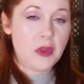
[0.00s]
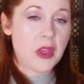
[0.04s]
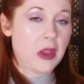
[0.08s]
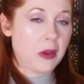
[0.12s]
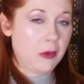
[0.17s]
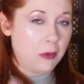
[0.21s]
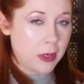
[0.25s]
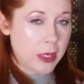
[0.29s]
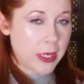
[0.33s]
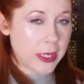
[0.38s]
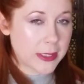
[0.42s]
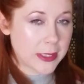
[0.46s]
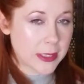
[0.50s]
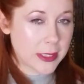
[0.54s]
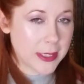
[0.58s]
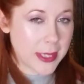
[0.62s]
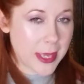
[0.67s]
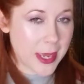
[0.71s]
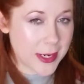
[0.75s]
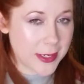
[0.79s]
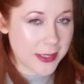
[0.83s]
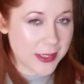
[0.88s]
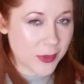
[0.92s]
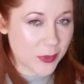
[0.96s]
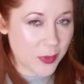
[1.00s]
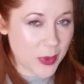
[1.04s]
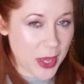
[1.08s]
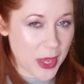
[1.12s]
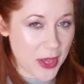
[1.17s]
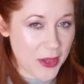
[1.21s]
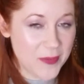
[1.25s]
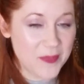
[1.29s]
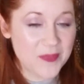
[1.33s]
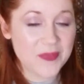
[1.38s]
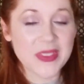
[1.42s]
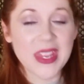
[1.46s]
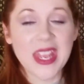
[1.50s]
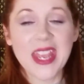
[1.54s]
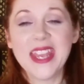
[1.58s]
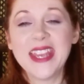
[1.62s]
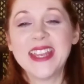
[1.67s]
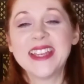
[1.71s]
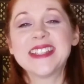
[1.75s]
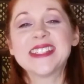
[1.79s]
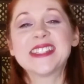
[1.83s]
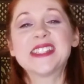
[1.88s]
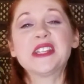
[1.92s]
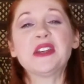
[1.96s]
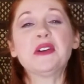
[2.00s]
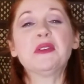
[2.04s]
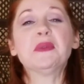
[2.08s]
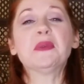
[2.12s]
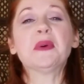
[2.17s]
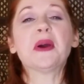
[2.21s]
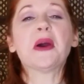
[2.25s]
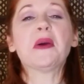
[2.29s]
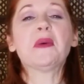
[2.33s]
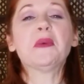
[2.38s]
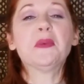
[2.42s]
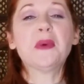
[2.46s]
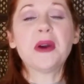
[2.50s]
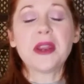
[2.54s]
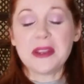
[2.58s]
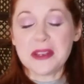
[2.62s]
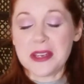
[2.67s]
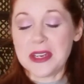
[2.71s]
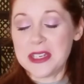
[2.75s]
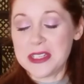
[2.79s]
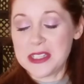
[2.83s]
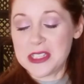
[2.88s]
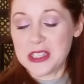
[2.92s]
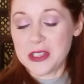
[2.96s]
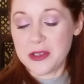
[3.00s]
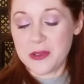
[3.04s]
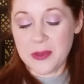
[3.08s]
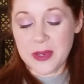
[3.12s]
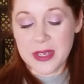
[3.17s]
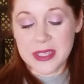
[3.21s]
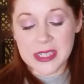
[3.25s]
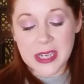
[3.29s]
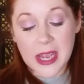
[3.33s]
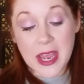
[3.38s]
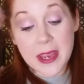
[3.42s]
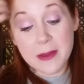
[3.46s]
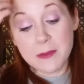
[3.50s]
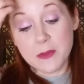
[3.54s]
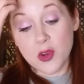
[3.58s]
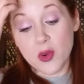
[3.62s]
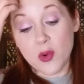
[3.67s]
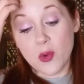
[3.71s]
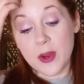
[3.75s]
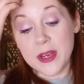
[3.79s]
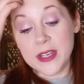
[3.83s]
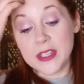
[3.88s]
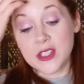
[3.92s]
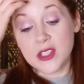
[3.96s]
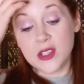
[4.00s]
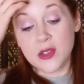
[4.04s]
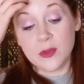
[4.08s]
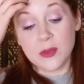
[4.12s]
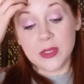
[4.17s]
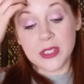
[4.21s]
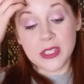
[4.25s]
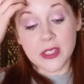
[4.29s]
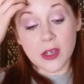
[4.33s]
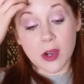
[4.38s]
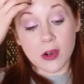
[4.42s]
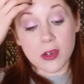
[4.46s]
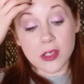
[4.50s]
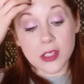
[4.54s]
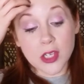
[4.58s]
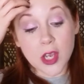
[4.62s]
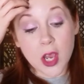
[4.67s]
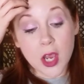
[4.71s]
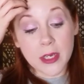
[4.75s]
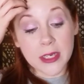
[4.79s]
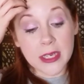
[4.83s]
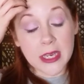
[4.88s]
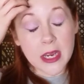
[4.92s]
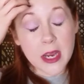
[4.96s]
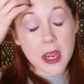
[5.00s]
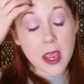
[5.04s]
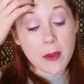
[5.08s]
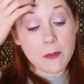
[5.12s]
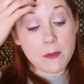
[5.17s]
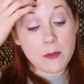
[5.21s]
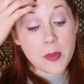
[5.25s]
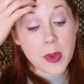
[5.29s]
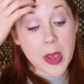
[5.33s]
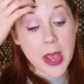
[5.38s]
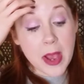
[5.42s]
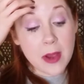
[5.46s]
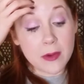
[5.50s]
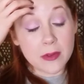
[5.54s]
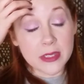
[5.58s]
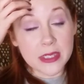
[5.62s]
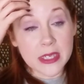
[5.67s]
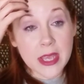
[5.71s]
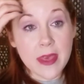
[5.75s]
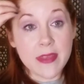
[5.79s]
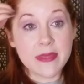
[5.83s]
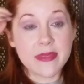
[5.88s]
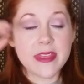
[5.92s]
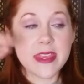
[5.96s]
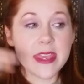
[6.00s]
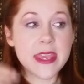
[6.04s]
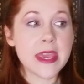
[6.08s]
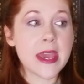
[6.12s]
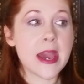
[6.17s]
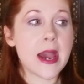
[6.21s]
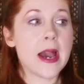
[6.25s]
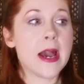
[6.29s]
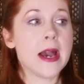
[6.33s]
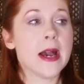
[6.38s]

We'll get to that as well. So what I'm going to do is I'm going to start talking about the